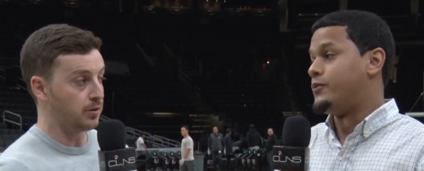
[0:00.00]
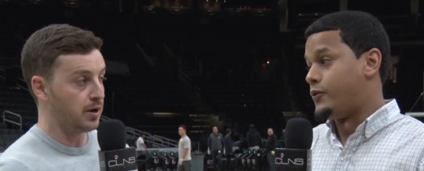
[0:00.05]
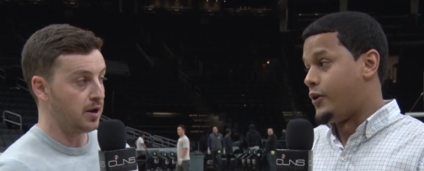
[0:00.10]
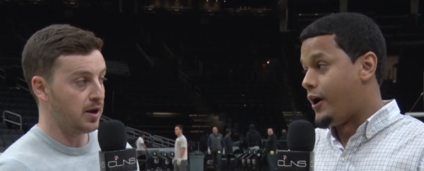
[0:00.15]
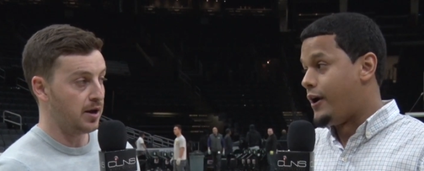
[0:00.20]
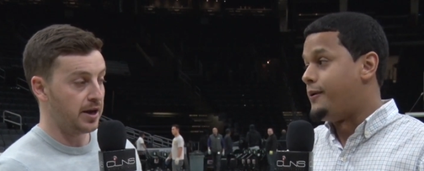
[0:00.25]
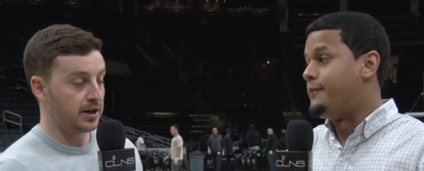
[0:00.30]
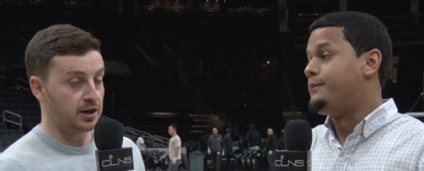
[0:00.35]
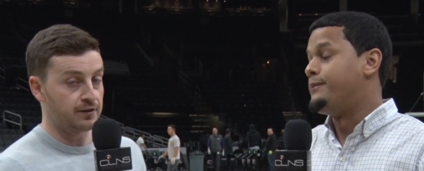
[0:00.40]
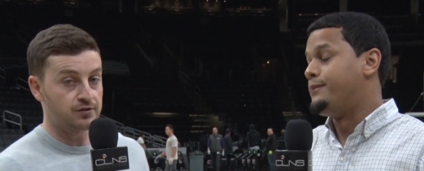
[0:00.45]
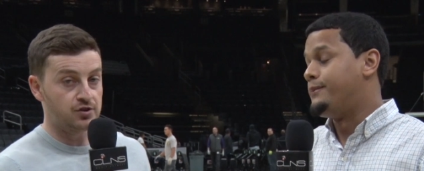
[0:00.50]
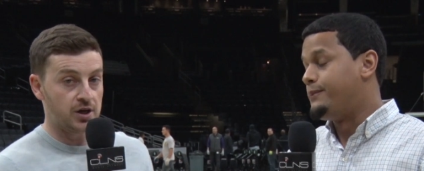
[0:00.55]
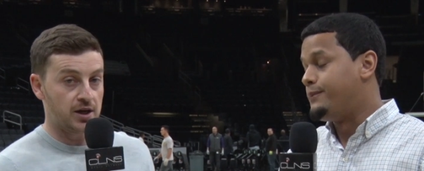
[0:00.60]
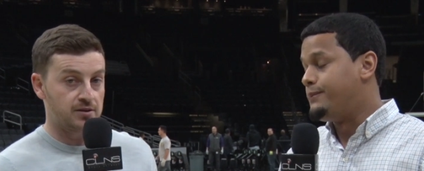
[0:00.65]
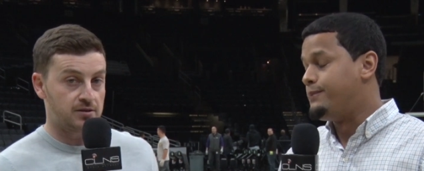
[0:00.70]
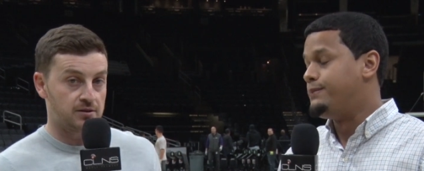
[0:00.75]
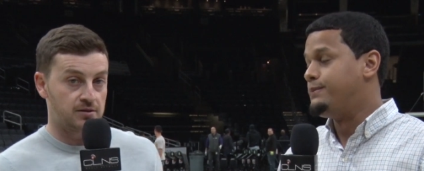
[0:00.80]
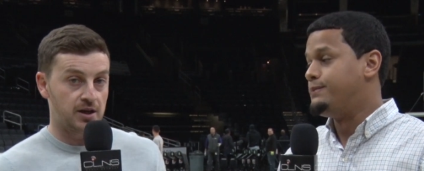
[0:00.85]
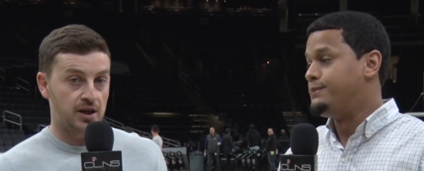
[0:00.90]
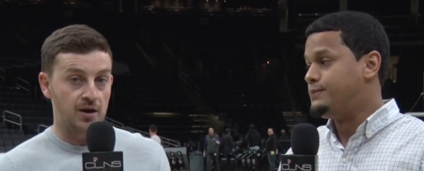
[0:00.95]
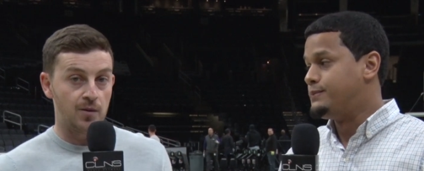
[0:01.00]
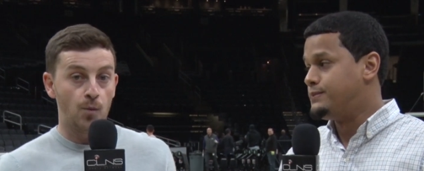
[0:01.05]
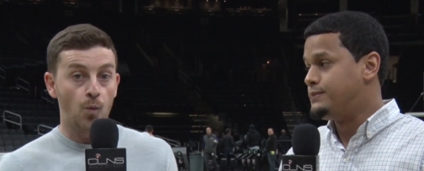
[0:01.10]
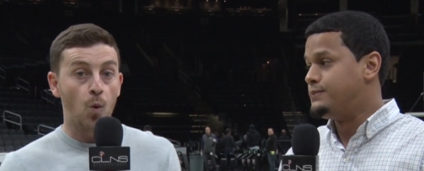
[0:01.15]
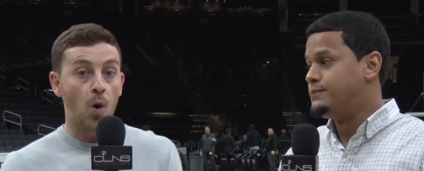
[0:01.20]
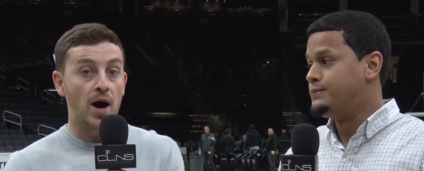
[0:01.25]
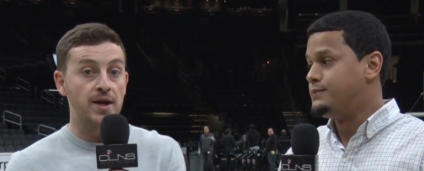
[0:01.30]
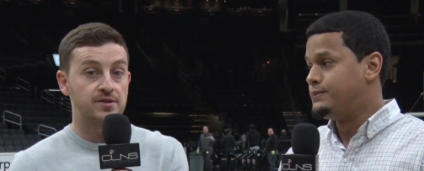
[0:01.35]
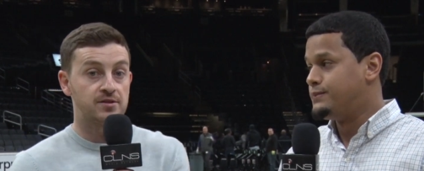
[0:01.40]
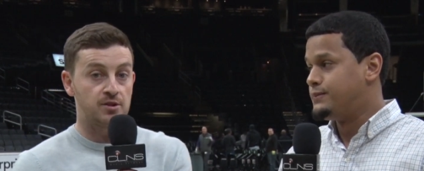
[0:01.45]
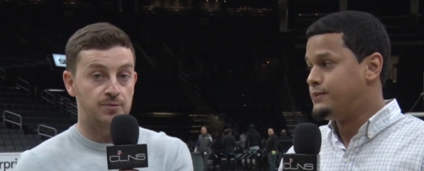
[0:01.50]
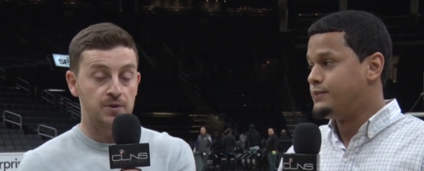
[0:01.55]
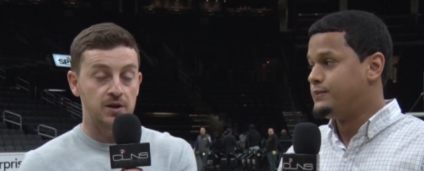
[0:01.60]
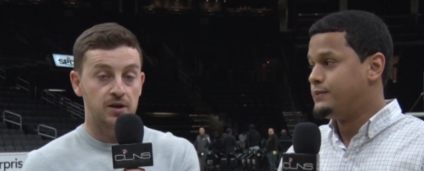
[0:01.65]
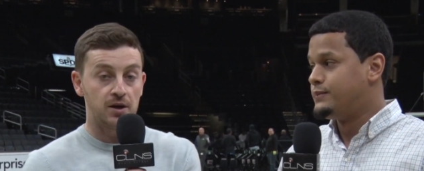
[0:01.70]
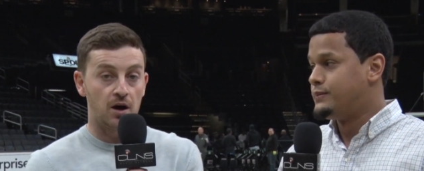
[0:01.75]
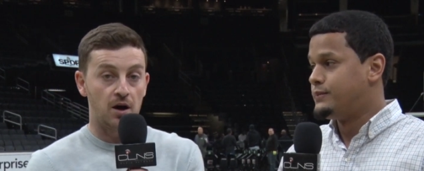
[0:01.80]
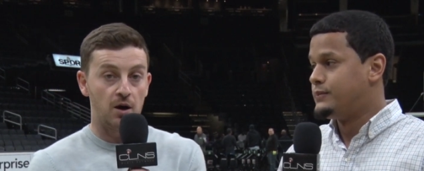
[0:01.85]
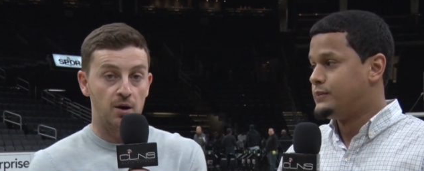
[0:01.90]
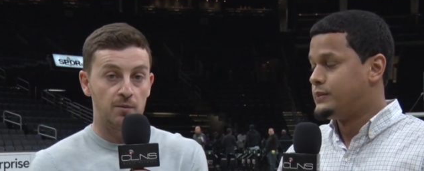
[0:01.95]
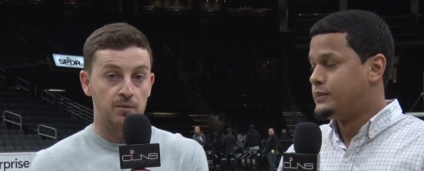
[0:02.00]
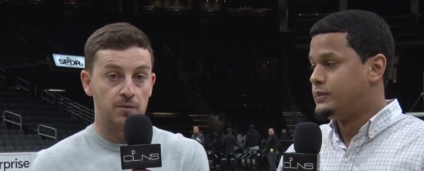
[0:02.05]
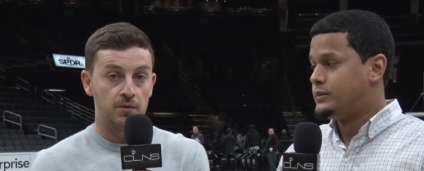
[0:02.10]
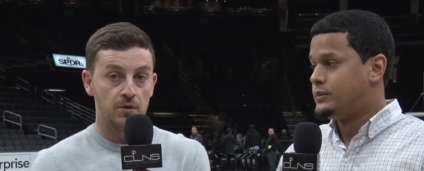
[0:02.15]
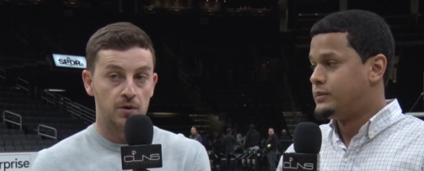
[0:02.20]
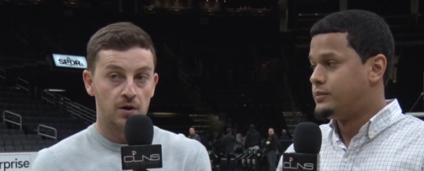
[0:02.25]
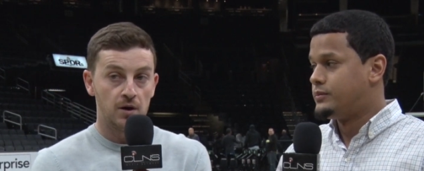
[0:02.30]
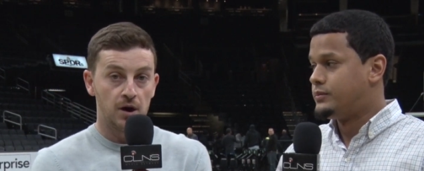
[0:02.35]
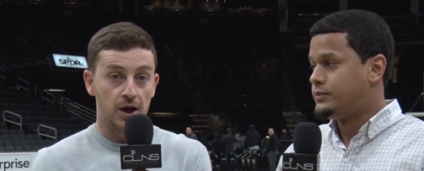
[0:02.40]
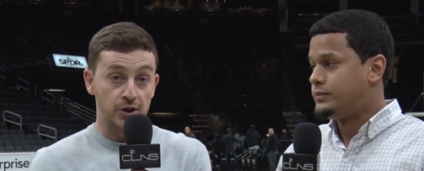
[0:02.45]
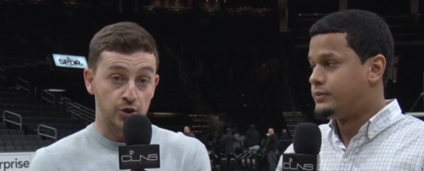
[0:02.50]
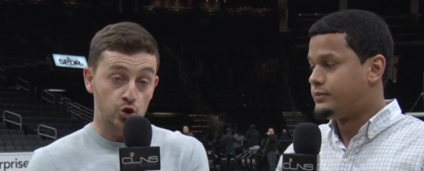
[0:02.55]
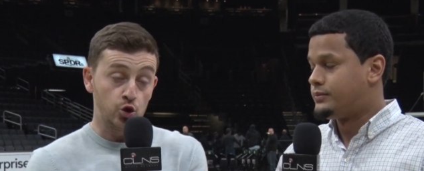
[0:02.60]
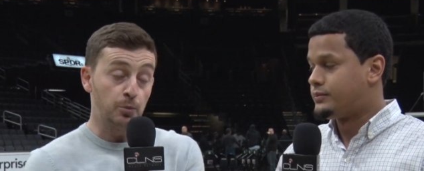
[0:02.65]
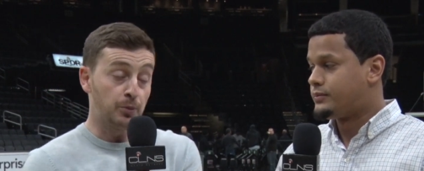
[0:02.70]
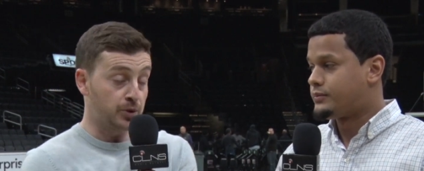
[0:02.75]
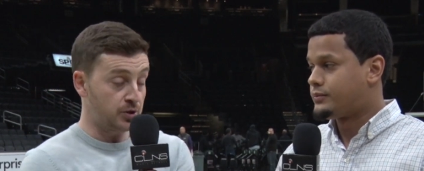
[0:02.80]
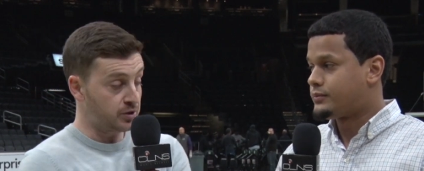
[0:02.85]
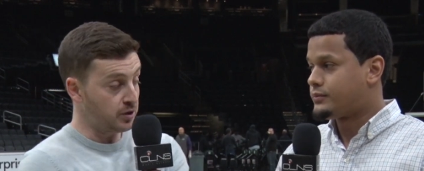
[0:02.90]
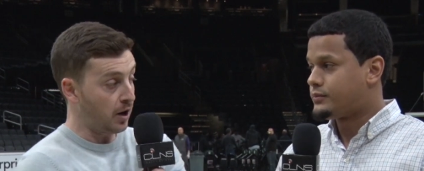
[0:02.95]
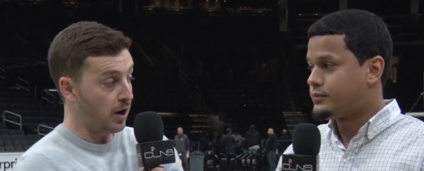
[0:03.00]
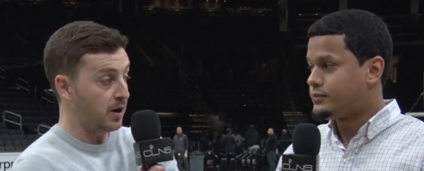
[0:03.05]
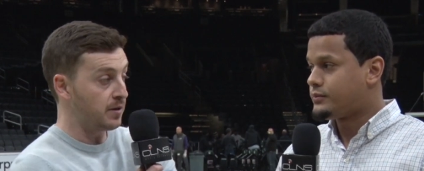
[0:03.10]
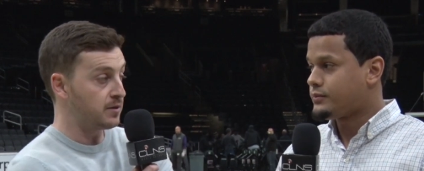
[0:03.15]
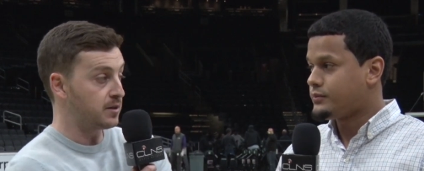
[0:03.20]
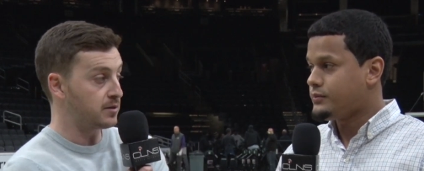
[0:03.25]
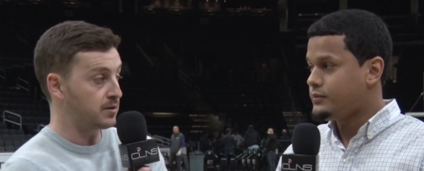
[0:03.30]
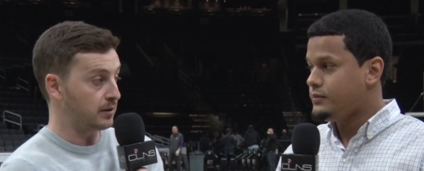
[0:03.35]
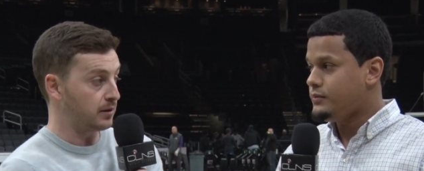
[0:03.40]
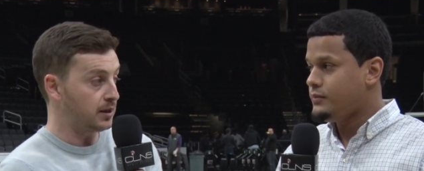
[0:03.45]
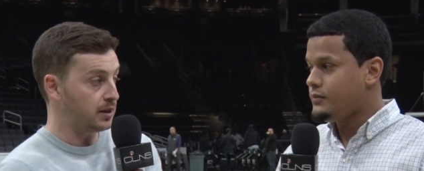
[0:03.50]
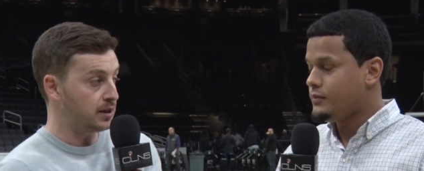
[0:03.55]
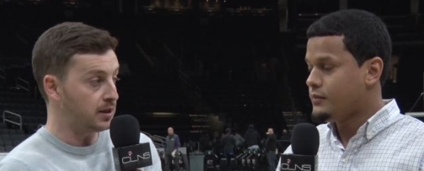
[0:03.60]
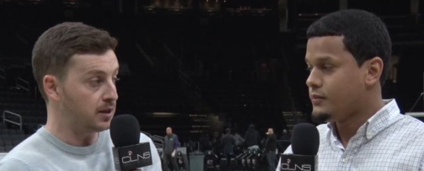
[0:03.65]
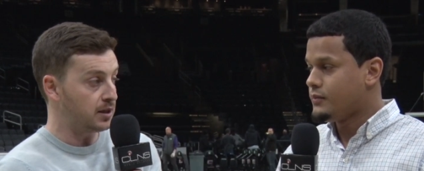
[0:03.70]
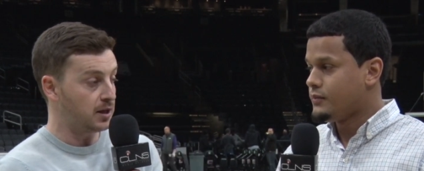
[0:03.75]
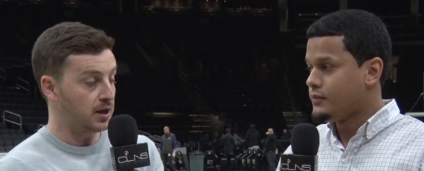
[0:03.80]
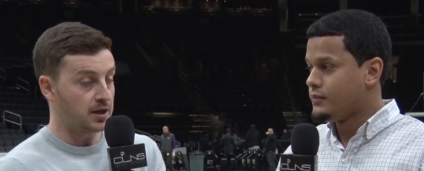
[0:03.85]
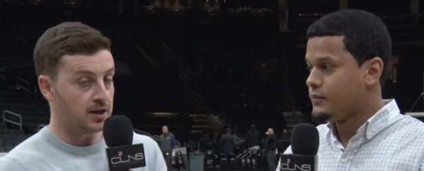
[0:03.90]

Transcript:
Speaker 1: Right. And if Jayson Tatum wants to become a superstar in this league,